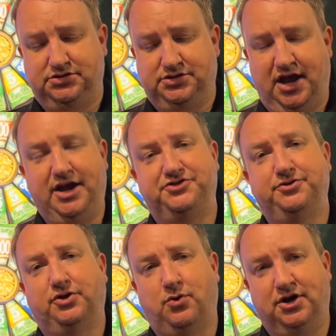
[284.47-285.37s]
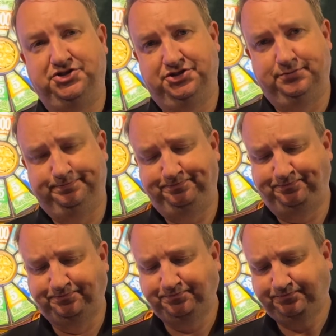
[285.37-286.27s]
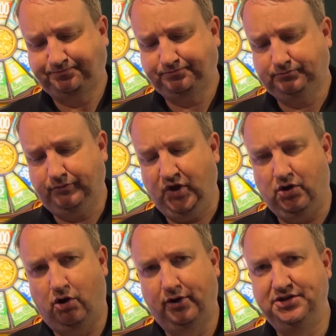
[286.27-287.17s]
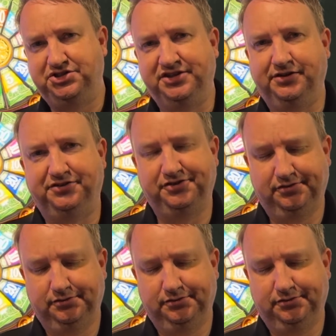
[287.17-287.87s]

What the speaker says: to answer the question, RNGs,